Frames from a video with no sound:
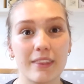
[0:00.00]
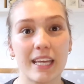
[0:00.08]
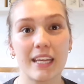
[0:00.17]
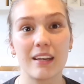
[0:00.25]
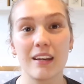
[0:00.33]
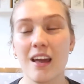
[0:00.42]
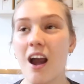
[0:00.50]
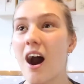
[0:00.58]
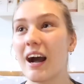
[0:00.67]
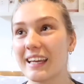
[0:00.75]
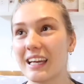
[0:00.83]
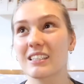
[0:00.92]
then I
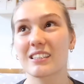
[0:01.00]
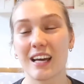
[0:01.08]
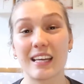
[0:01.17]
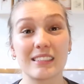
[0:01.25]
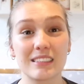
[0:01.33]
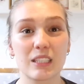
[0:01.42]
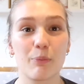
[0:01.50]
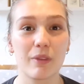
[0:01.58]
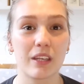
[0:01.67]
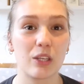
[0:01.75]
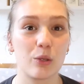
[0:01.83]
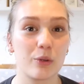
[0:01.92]
guess that is
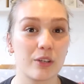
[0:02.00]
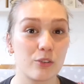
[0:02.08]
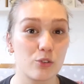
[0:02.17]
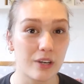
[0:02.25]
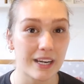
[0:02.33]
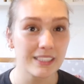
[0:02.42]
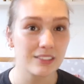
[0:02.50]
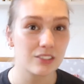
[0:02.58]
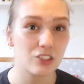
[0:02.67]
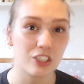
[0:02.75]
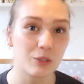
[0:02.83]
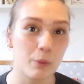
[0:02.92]
something you could address
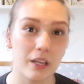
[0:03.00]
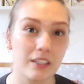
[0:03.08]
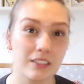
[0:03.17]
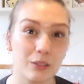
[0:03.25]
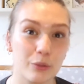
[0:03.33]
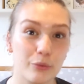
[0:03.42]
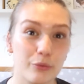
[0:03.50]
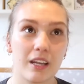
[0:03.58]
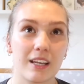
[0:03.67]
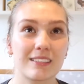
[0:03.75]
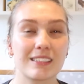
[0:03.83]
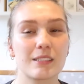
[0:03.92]
just because of
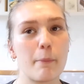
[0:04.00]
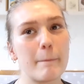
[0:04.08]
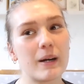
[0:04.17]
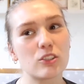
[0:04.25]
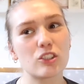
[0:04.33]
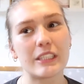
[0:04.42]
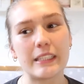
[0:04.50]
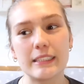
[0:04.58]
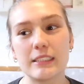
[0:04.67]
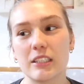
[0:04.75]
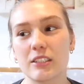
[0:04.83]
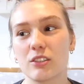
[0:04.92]
because it's much
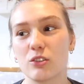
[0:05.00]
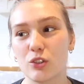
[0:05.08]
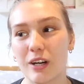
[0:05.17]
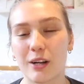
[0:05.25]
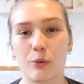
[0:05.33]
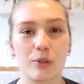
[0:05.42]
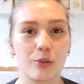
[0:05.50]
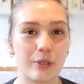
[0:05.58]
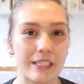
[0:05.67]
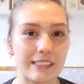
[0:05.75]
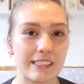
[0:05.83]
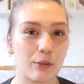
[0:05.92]
easier to track what you're
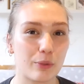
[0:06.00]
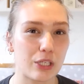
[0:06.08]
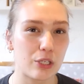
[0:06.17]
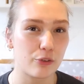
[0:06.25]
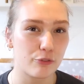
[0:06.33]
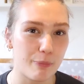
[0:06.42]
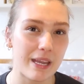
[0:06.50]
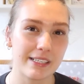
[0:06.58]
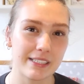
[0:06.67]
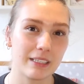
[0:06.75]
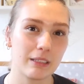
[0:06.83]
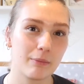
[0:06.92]
eating when you've made
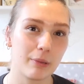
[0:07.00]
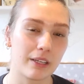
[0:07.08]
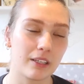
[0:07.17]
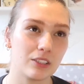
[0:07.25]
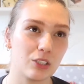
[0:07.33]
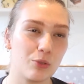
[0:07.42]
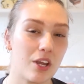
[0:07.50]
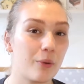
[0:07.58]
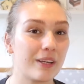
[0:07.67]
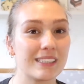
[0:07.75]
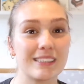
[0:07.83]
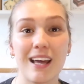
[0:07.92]
it because you know
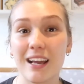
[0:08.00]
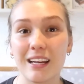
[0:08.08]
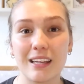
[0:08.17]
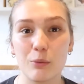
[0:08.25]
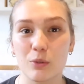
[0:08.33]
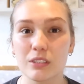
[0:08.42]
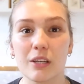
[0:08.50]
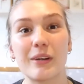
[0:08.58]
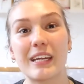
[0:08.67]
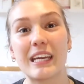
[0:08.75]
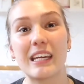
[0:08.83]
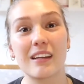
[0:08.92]
exactly what's going
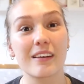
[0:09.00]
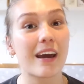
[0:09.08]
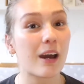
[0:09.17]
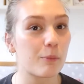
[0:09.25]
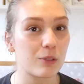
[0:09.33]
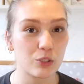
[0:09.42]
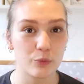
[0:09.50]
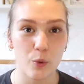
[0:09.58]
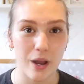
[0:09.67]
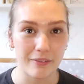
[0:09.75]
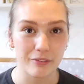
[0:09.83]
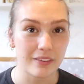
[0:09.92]
in and how much of what
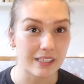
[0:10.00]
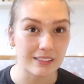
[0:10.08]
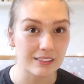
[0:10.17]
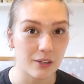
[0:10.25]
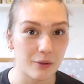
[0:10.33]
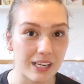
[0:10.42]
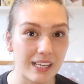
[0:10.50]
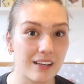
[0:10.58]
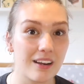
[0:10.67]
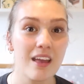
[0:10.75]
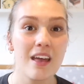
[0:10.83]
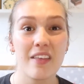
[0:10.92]
everything is going in
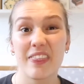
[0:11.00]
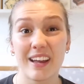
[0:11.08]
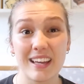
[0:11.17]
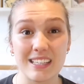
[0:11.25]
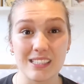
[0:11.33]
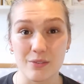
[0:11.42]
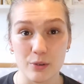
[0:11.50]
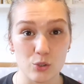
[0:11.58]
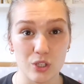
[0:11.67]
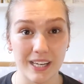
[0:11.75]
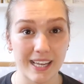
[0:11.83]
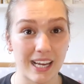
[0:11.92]
that is if you
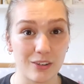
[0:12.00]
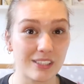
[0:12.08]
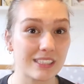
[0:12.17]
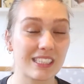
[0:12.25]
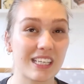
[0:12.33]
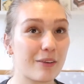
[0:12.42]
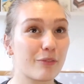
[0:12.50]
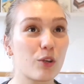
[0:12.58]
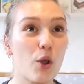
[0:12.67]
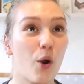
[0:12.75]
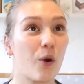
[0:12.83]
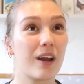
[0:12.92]
track calories and if
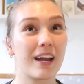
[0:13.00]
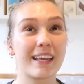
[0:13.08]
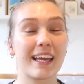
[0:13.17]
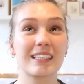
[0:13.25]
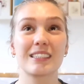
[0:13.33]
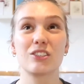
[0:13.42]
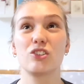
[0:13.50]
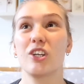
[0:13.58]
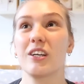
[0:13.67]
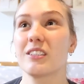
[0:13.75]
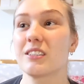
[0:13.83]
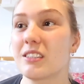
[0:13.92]
not I guess it's
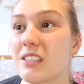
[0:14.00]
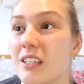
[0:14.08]
just